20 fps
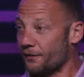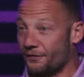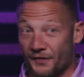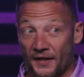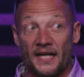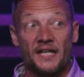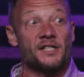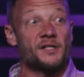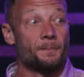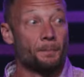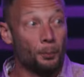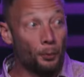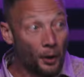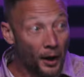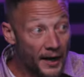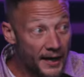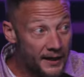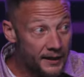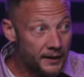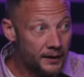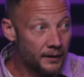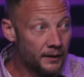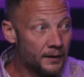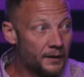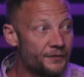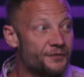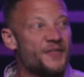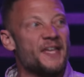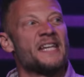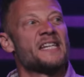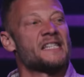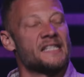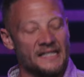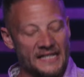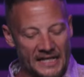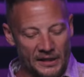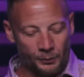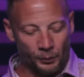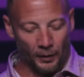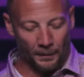Things break, things
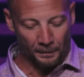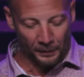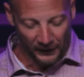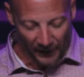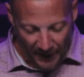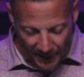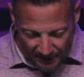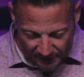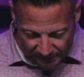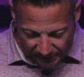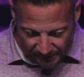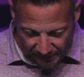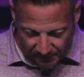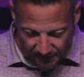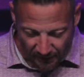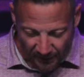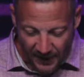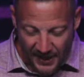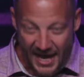need replaced.